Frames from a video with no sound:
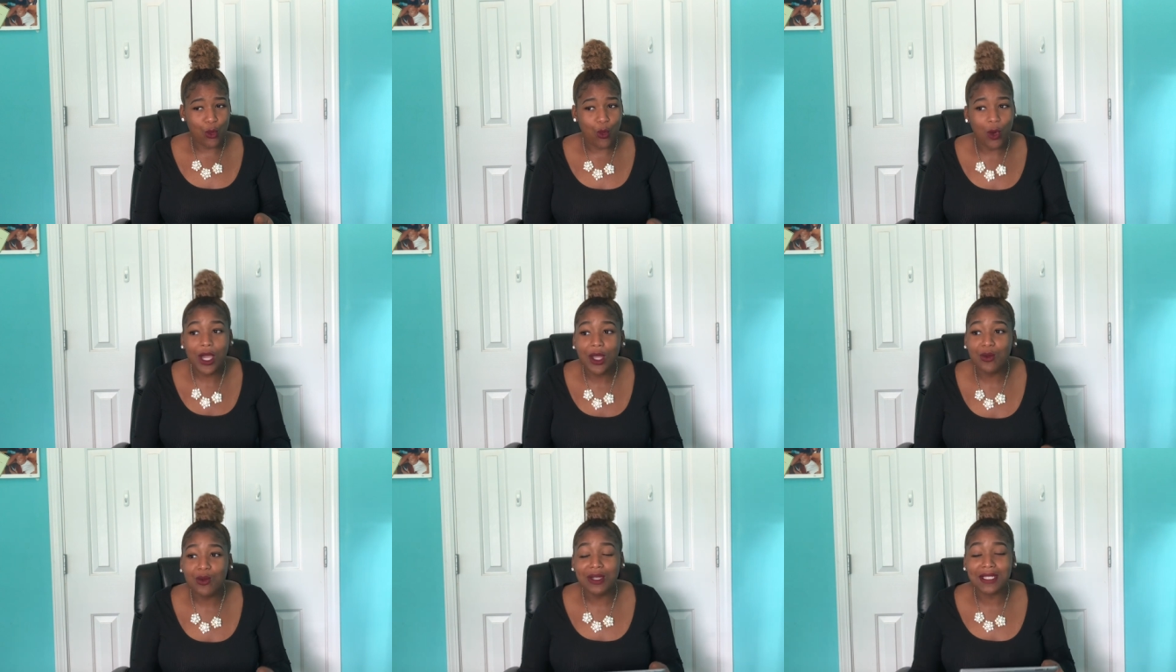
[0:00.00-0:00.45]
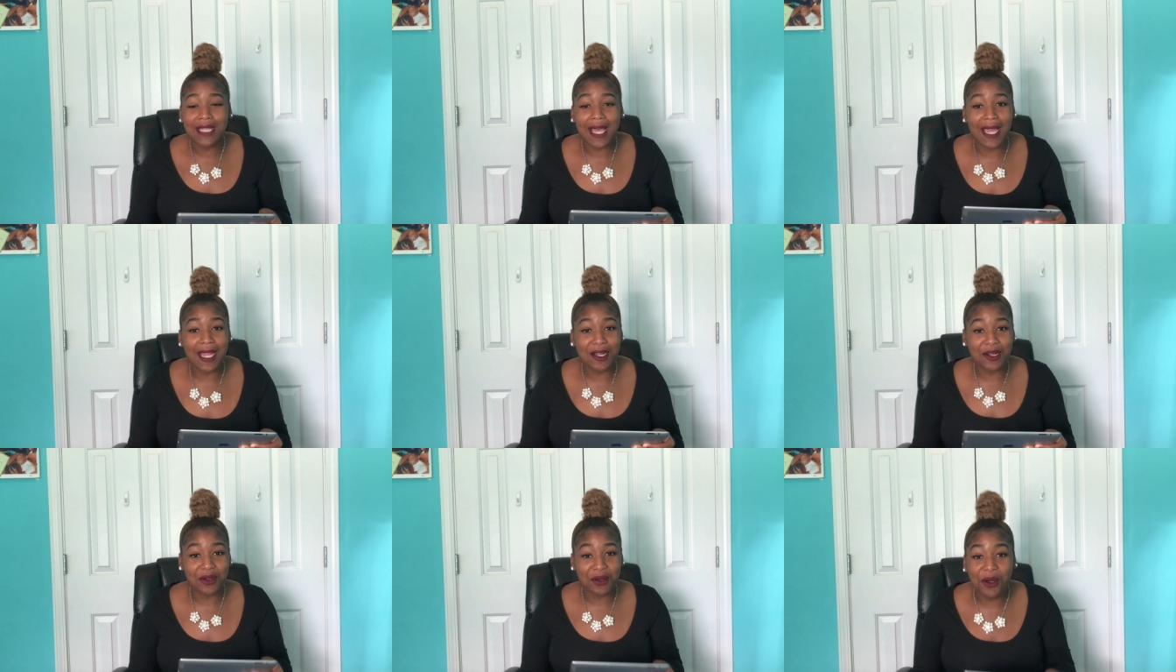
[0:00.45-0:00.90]
What was
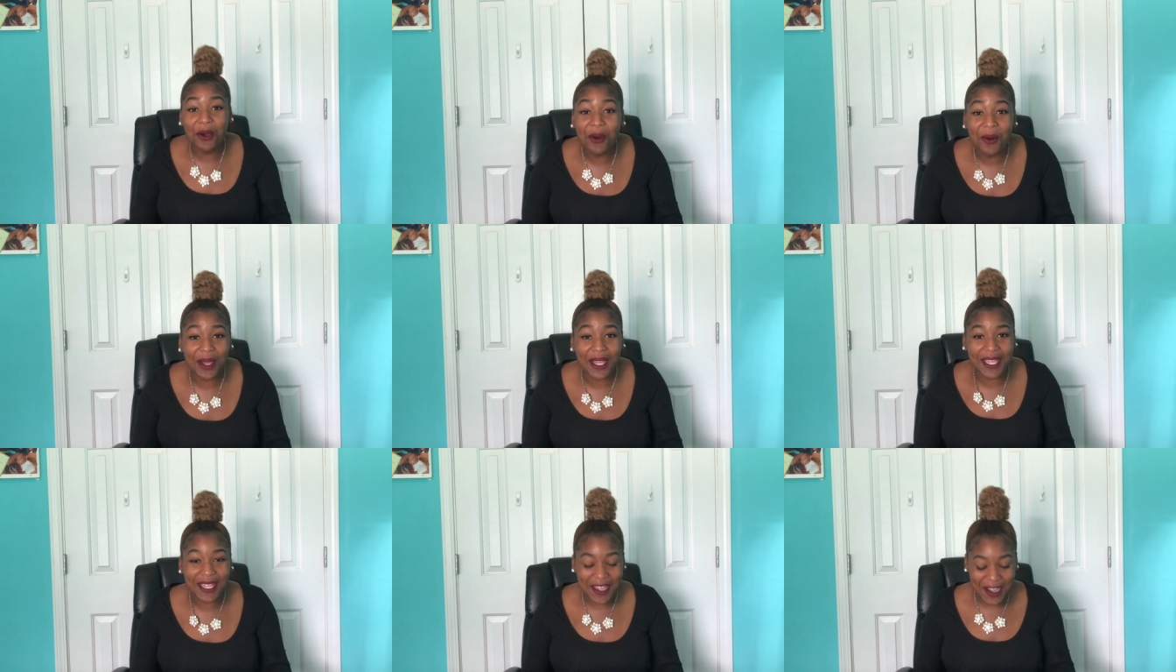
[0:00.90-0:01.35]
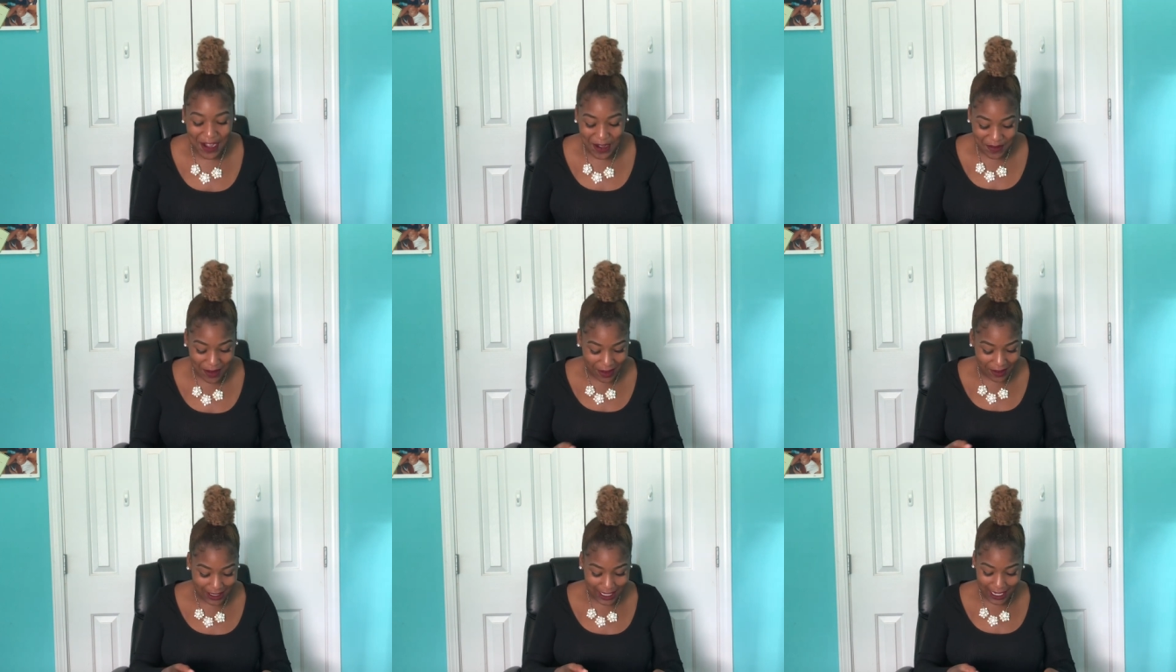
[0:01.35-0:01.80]
I doing,
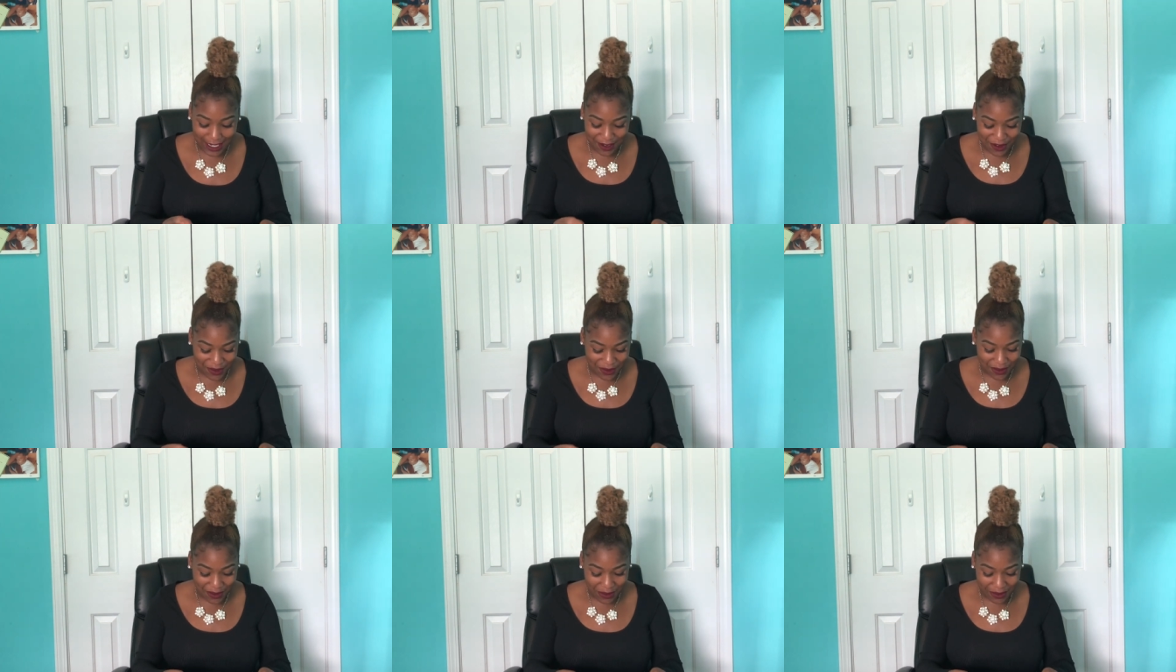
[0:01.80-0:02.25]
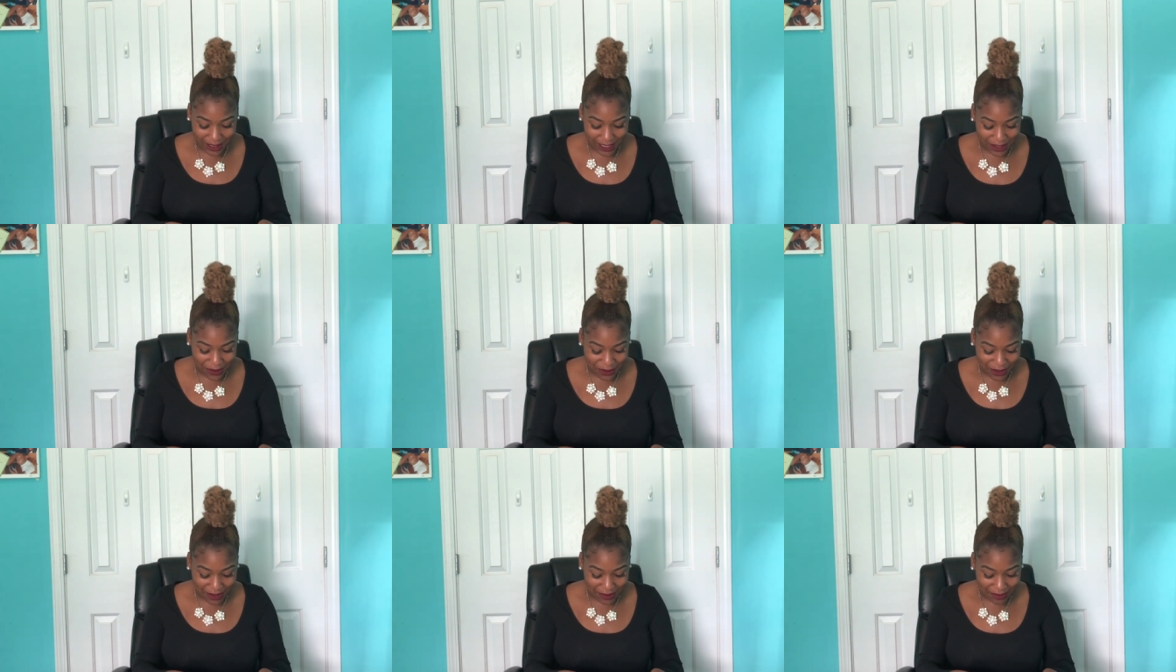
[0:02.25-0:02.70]
y'all? What was I doing? What was
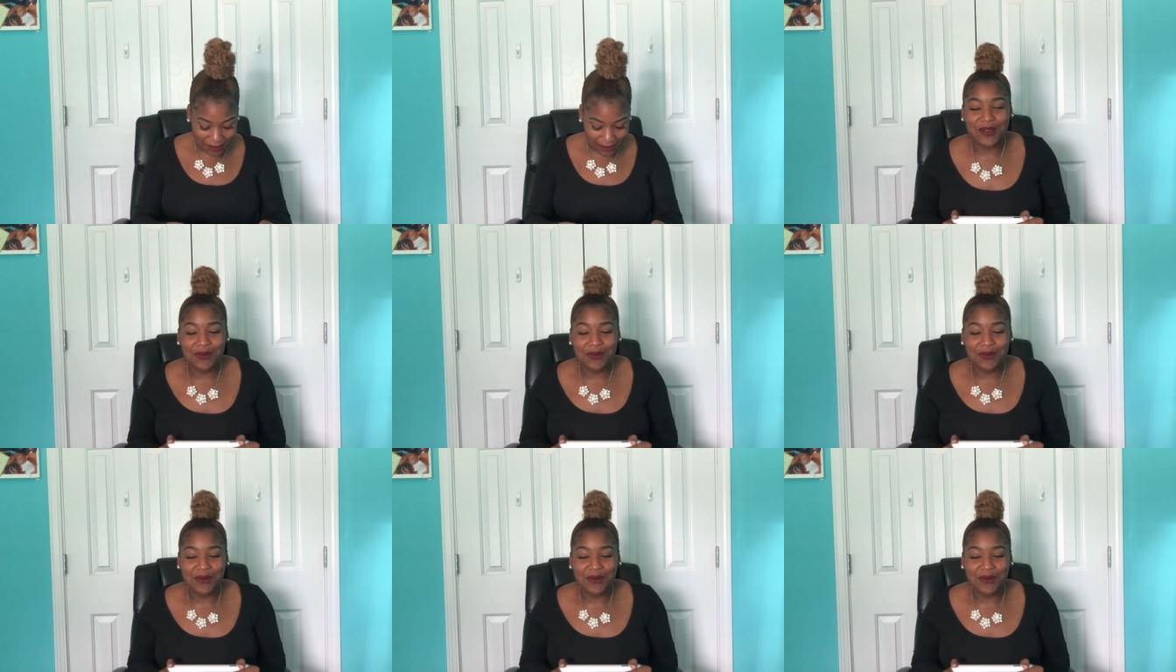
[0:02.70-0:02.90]
I doing?